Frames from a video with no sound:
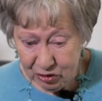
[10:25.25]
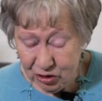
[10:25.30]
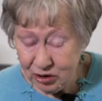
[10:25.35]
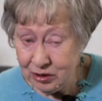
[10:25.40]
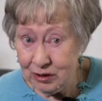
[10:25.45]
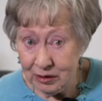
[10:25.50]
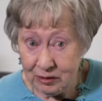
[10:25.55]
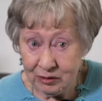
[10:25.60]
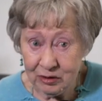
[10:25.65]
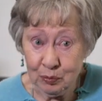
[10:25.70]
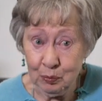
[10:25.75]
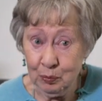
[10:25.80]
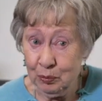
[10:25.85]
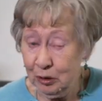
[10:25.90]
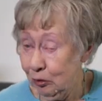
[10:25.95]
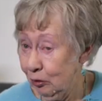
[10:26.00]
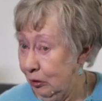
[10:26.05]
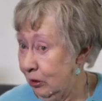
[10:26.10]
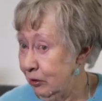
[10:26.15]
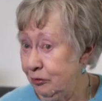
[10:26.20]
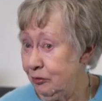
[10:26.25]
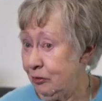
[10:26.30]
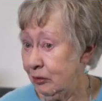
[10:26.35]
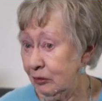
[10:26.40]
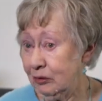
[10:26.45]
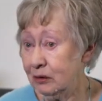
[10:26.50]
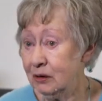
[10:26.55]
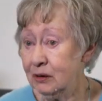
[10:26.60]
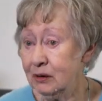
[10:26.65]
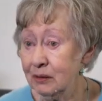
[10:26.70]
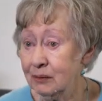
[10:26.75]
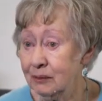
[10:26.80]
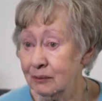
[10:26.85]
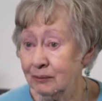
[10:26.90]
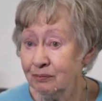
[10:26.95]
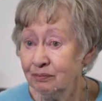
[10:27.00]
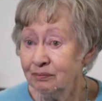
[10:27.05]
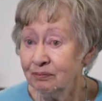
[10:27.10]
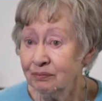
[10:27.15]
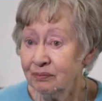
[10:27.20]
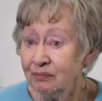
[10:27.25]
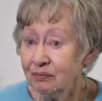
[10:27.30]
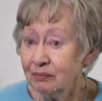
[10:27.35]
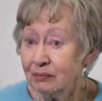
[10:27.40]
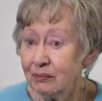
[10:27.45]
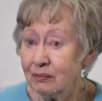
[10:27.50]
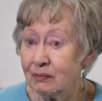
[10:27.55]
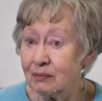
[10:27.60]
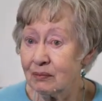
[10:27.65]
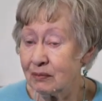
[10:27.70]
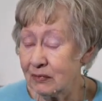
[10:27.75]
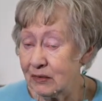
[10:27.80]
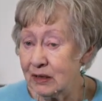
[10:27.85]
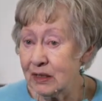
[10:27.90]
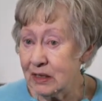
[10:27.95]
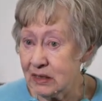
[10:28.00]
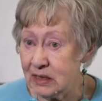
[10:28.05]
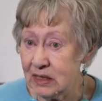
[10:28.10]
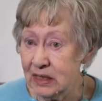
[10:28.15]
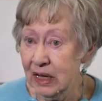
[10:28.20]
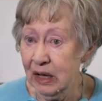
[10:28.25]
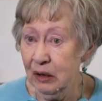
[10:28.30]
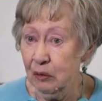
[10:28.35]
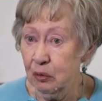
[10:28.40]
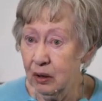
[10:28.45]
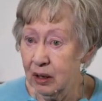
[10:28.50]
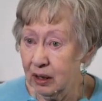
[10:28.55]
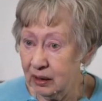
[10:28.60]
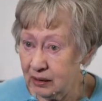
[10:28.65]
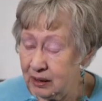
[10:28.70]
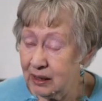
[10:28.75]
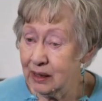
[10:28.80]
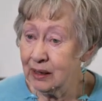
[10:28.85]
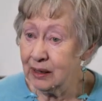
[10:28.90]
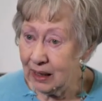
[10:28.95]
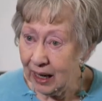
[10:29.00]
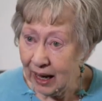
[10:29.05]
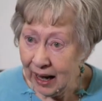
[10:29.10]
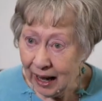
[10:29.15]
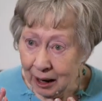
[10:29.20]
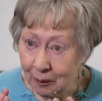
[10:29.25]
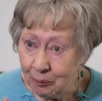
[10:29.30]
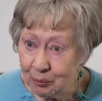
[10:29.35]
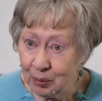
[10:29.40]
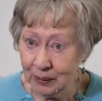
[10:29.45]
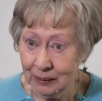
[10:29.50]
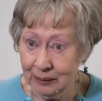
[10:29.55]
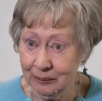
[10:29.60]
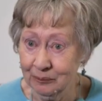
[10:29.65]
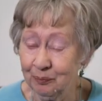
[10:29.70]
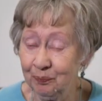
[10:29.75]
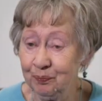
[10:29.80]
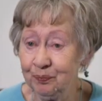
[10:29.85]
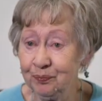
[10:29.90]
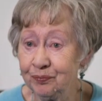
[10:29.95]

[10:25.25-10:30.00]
just beautiful to see what can happen